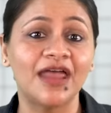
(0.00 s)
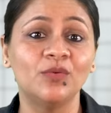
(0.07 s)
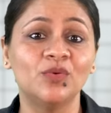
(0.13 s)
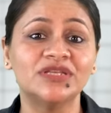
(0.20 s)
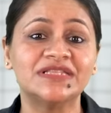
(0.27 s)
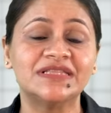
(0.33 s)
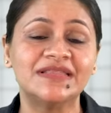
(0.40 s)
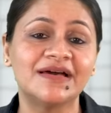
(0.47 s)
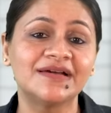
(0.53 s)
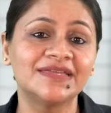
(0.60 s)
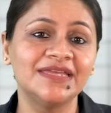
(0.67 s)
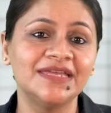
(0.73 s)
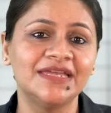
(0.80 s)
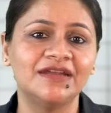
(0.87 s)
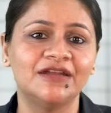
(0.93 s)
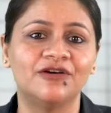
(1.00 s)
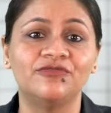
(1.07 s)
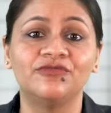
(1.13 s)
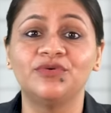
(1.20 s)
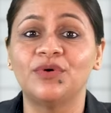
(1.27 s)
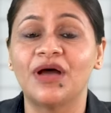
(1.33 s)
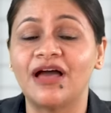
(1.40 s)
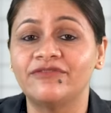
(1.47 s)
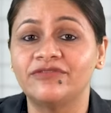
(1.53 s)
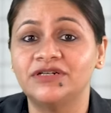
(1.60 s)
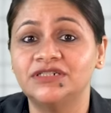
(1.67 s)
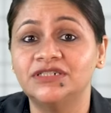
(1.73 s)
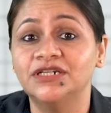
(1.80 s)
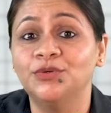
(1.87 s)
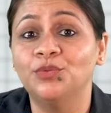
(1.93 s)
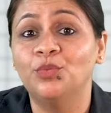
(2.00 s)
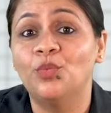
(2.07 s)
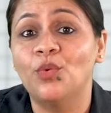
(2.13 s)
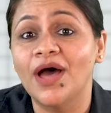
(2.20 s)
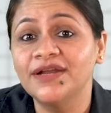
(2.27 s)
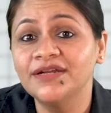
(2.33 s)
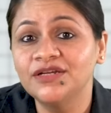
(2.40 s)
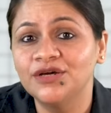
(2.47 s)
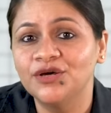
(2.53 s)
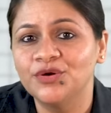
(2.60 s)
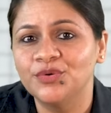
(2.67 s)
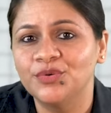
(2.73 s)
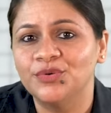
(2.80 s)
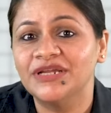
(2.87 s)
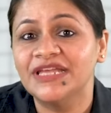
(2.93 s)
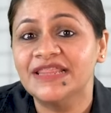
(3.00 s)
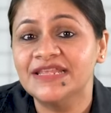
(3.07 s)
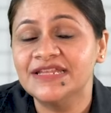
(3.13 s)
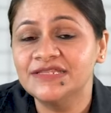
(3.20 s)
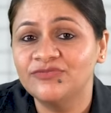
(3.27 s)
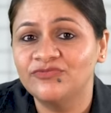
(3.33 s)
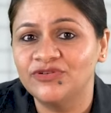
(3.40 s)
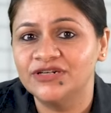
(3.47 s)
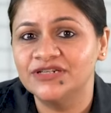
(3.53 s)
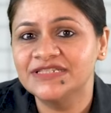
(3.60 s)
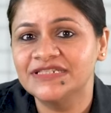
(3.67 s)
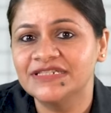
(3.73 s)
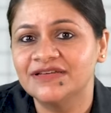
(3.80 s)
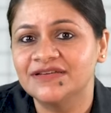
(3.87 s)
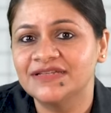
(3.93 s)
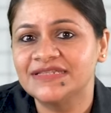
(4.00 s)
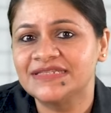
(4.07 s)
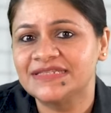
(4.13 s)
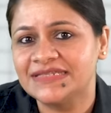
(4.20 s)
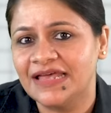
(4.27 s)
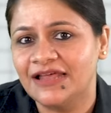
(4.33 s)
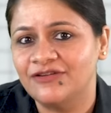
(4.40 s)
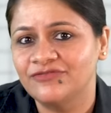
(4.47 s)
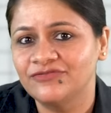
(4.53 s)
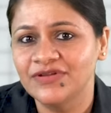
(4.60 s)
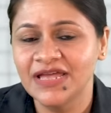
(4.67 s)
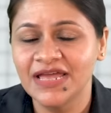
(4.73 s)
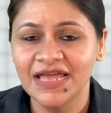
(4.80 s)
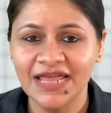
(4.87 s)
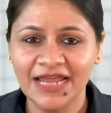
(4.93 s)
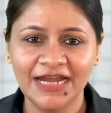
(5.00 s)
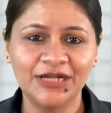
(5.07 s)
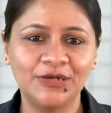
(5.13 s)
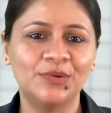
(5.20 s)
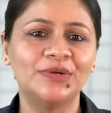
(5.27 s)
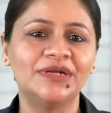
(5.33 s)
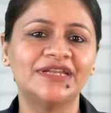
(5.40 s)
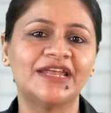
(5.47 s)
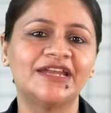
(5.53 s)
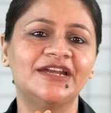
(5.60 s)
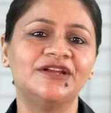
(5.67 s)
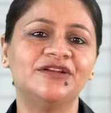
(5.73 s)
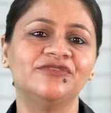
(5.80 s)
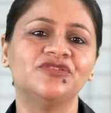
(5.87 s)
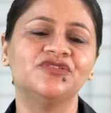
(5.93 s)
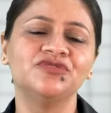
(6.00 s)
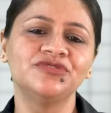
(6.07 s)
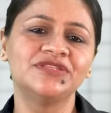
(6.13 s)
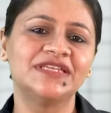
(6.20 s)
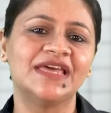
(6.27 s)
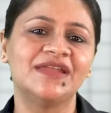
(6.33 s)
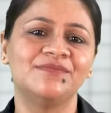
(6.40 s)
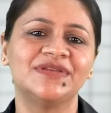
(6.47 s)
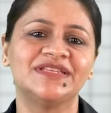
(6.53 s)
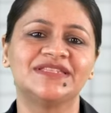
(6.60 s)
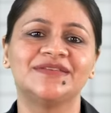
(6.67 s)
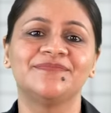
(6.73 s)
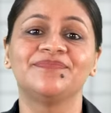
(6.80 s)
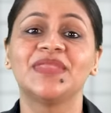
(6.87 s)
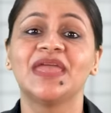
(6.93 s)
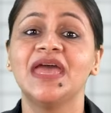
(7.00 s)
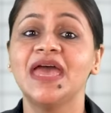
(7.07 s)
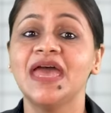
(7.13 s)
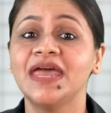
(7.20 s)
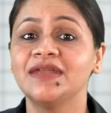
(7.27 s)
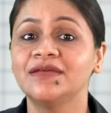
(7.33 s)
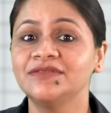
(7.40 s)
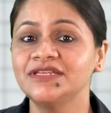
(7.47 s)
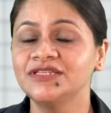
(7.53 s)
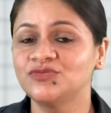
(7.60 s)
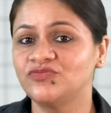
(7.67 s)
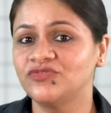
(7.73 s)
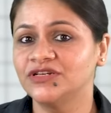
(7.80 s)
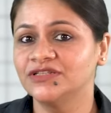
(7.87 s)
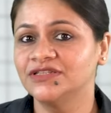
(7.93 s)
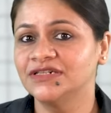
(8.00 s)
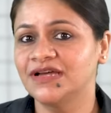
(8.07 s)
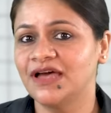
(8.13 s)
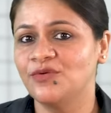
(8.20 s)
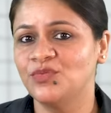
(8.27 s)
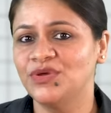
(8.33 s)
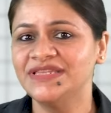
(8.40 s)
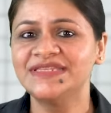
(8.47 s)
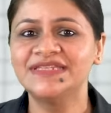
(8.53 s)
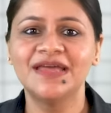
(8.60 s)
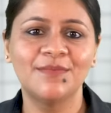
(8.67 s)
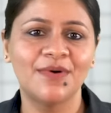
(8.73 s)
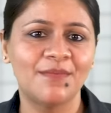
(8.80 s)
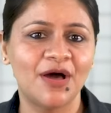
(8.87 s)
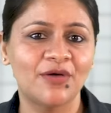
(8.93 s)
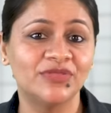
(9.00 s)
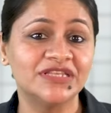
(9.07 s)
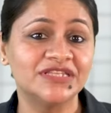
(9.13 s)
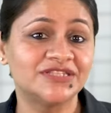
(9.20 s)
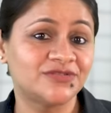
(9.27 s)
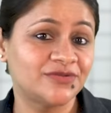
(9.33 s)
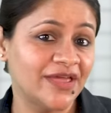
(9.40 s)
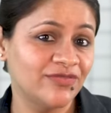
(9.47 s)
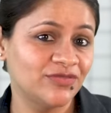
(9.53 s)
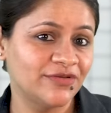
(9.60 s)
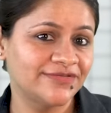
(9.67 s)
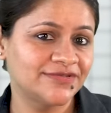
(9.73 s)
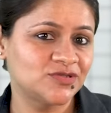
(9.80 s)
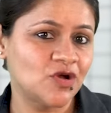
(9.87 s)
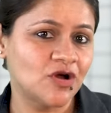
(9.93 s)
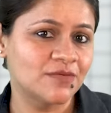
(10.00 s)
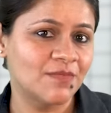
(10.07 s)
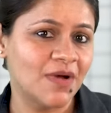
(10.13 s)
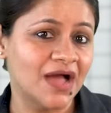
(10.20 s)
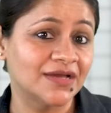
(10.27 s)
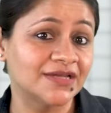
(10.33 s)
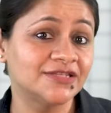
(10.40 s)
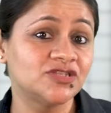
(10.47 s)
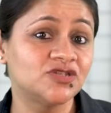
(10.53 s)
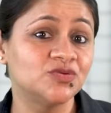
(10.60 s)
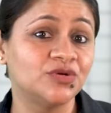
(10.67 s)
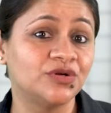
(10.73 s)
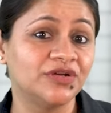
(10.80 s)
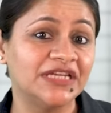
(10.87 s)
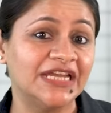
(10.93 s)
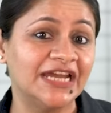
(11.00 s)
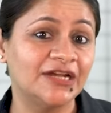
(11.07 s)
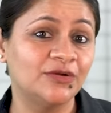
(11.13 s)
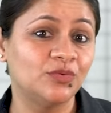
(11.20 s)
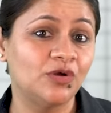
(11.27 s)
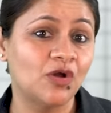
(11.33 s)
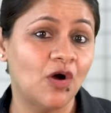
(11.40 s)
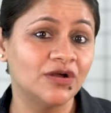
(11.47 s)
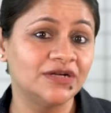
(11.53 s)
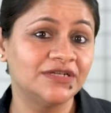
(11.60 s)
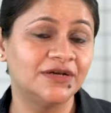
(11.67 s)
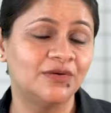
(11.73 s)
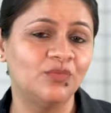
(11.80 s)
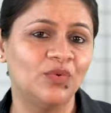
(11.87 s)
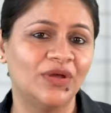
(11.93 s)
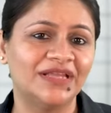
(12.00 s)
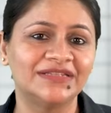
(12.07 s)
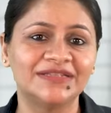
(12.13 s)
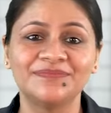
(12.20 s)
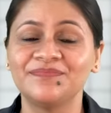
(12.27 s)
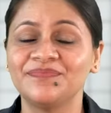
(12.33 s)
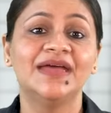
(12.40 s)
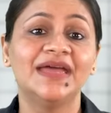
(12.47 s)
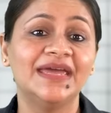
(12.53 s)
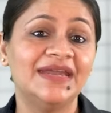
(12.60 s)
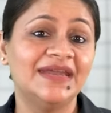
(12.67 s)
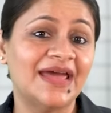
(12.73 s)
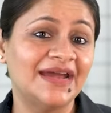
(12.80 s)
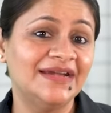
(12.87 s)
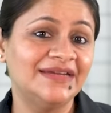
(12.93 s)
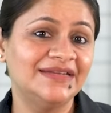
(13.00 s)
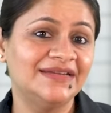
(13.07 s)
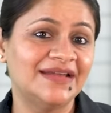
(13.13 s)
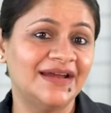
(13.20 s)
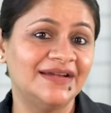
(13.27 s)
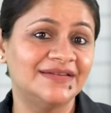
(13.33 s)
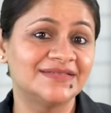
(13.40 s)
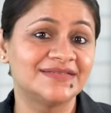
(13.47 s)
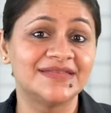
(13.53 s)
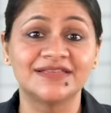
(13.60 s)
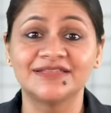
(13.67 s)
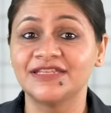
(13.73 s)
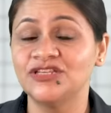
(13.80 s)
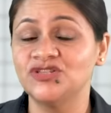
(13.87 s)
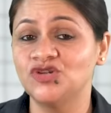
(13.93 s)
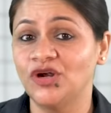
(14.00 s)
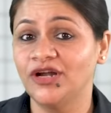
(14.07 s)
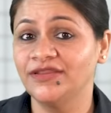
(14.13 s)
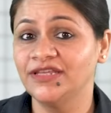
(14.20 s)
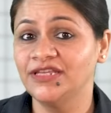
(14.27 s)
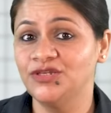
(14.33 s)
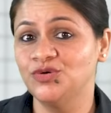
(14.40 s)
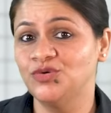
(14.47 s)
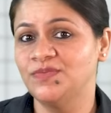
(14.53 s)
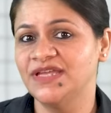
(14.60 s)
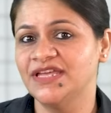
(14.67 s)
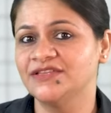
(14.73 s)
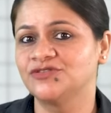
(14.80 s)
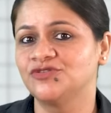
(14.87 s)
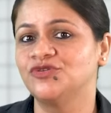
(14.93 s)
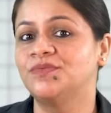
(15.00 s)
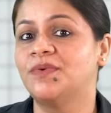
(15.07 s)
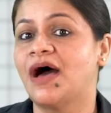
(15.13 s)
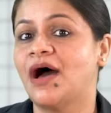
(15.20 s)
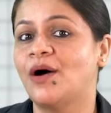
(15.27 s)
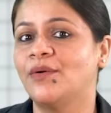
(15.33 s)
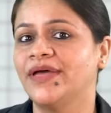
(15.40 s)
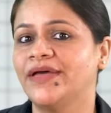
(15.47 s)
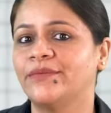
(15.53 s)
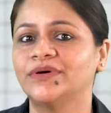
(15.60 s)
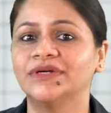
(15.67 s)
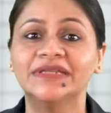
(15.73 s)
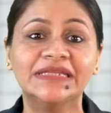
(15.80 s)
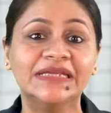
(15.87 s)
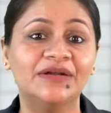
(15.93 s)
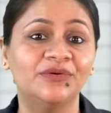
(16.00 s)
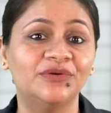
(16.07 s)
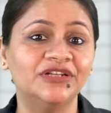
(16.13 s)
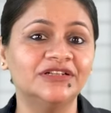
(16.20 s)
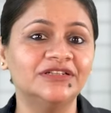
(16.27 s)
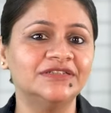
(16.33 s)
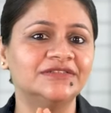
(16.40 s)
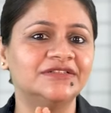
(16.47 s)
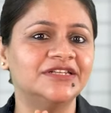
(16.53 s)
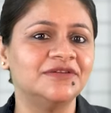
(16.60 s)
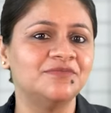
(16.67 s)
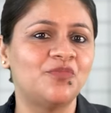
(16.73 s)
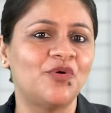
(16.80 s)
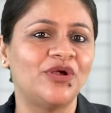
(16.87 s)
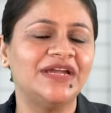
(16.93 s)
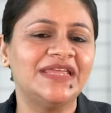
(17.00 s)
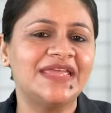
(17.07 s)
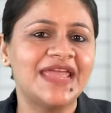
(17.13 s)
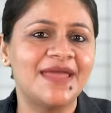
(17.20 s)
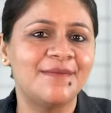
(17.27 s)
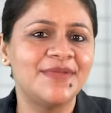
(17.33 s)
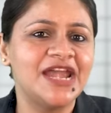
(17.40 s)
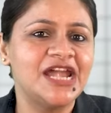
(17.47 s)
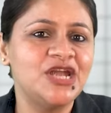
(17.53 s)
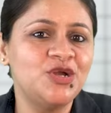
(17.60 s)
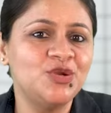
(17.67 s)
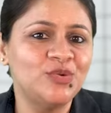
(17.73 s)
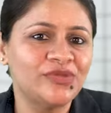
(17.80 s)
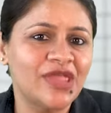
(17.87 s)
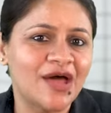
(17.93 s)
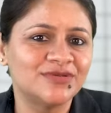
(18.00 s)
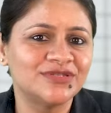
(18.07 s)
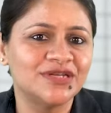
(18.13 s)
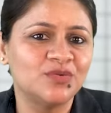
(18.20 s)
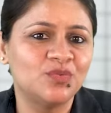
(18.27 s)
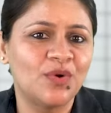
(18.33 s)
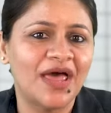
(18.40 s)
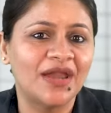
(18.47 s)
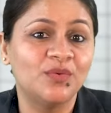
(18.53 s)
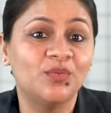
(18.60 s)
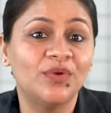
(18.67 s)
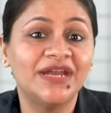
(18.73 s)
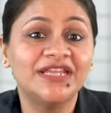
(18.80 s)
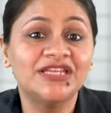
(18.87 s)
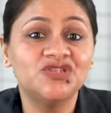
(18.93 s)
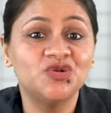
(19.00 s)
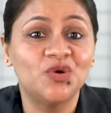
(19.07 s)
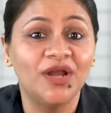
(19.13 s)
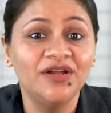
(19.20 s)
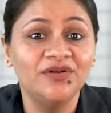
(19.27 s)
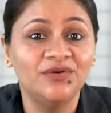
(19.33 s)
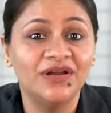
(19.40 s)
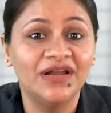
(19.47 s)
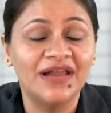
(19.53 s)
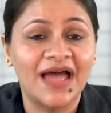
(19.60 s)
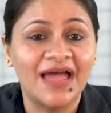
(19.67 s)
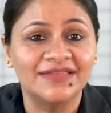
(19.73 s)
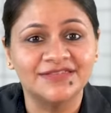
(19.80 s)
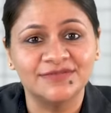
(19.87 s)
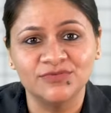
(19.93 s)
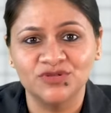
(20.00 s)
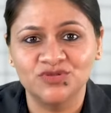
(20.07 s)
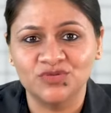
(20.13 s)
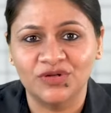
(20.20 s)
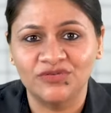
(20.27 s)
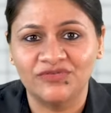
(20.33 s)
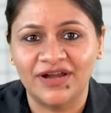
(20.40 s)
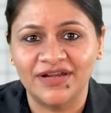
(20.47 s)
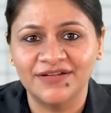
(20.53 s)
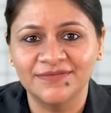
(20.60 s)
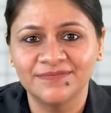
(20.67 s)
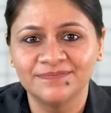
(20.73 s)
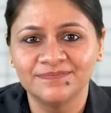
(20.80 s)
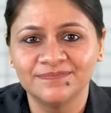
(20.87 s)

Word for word: and was lucky enough to have earned 1 crore in his first year itself, he told in an interview to CNBC. Now, this further convinced him about the strength of stock markets to create long-term wealth. In 1996, he joined the UBS Group. However, the real turning point came in 2001 when he joined Reliance Mutual Fund.